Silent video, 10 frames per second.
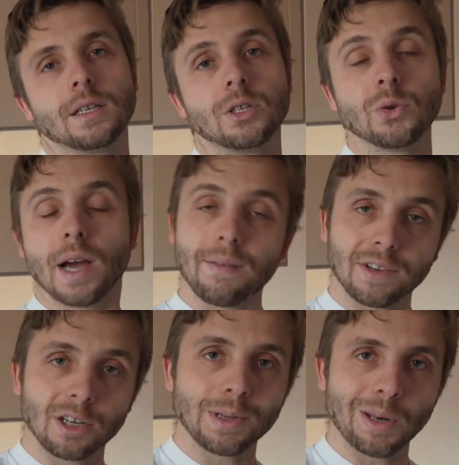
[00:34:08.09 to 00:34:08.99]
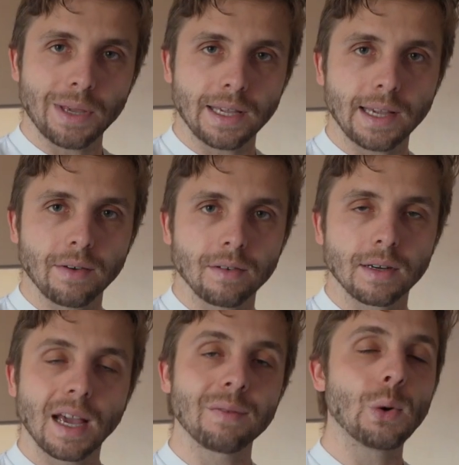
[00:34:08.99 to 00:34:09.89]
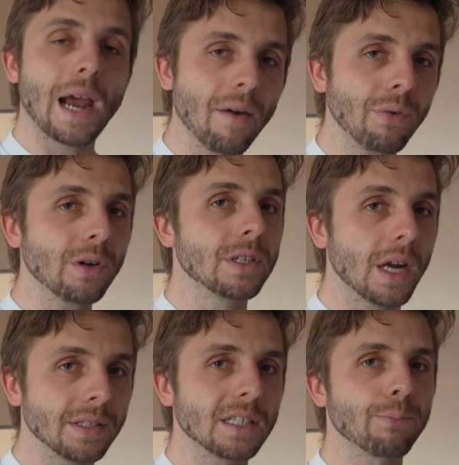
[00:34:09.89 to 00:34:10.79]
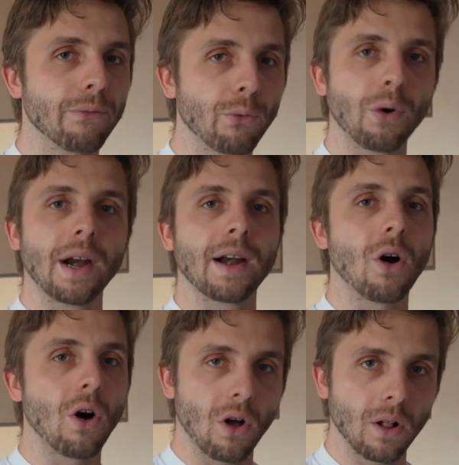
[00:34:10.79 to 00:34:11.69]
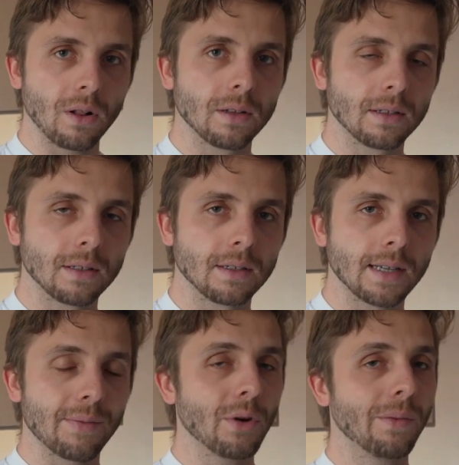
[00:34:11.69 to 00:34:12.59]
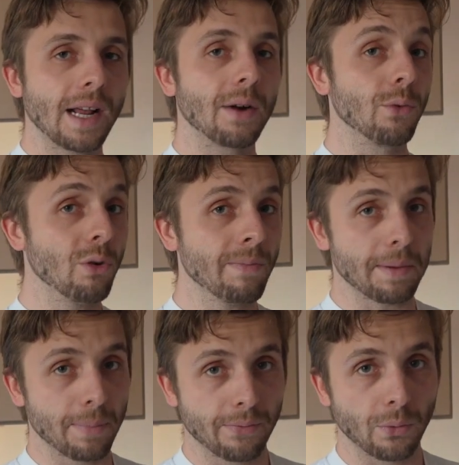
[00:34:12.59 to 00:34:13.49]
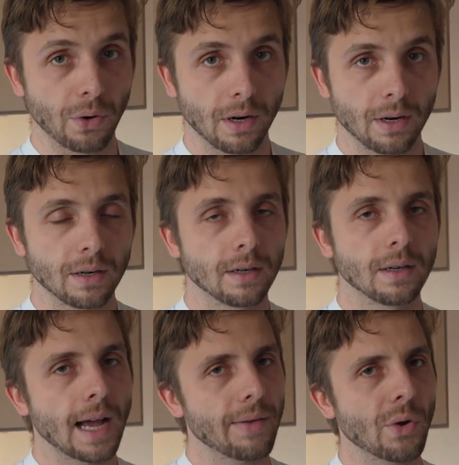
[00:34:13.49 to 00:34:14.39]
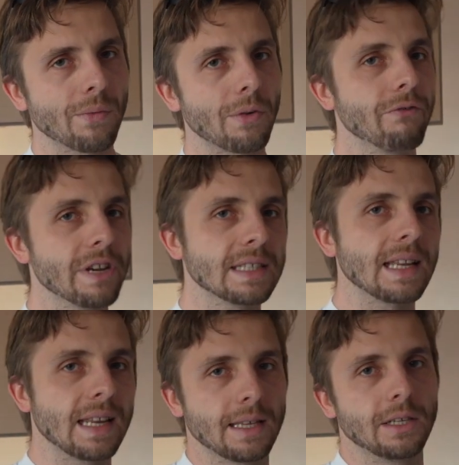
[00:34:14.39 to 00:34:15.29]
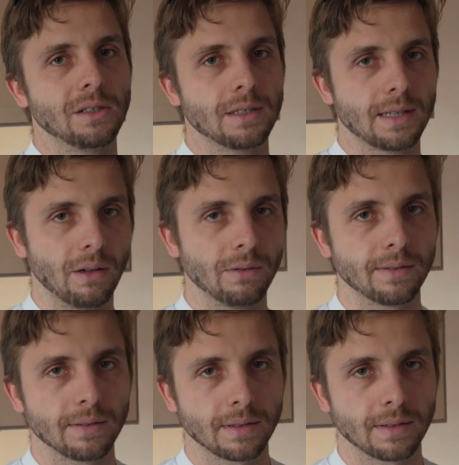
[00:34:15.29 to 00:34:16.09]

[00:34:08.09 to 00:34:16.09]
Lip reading: Do you have an Airbnb account? Have you ever done this before at all? Have you ever had a roommate before? Have you ever fixed anything yourself?